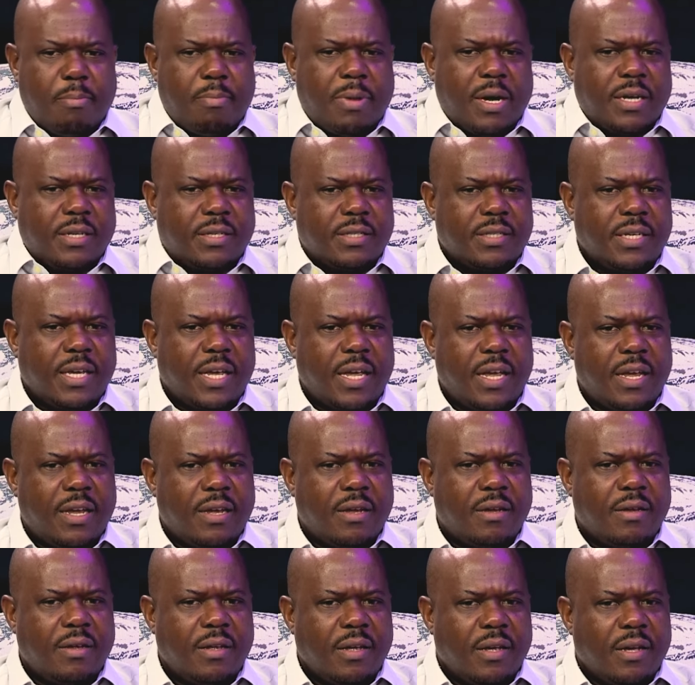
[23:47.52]
by
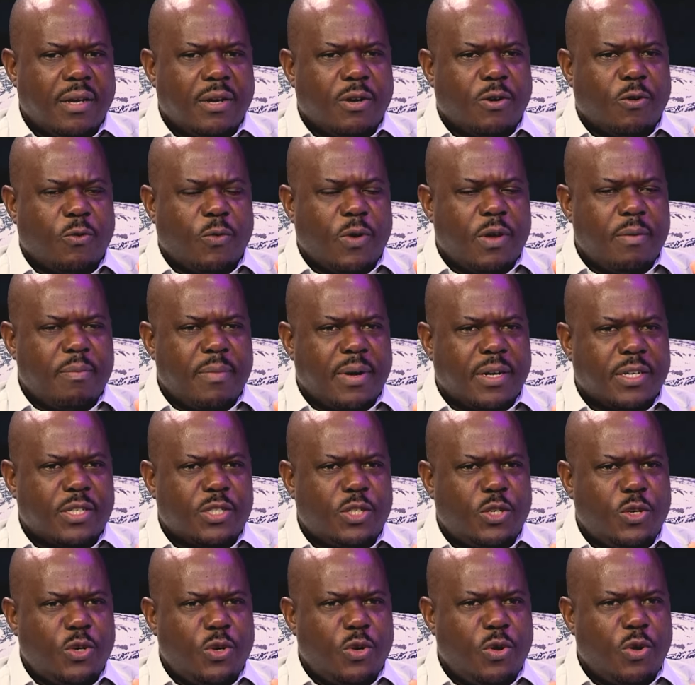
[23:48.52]
saying we
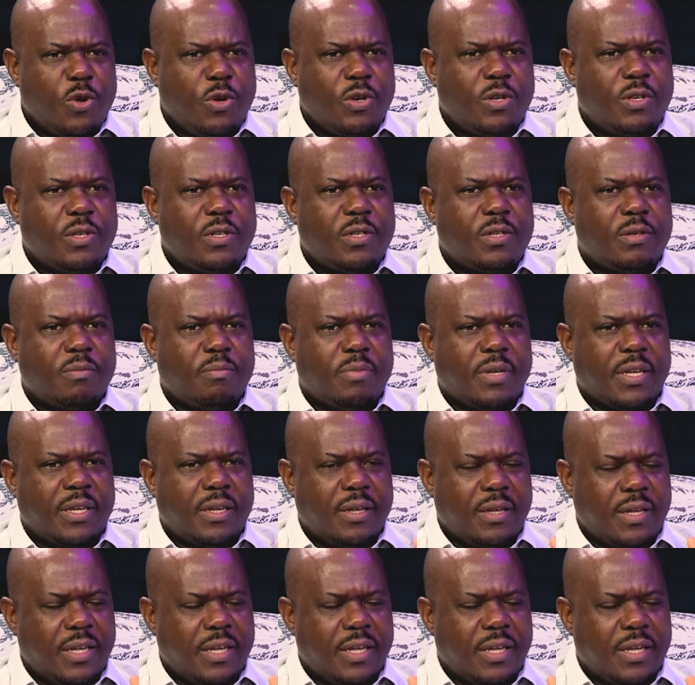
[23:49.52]
must not be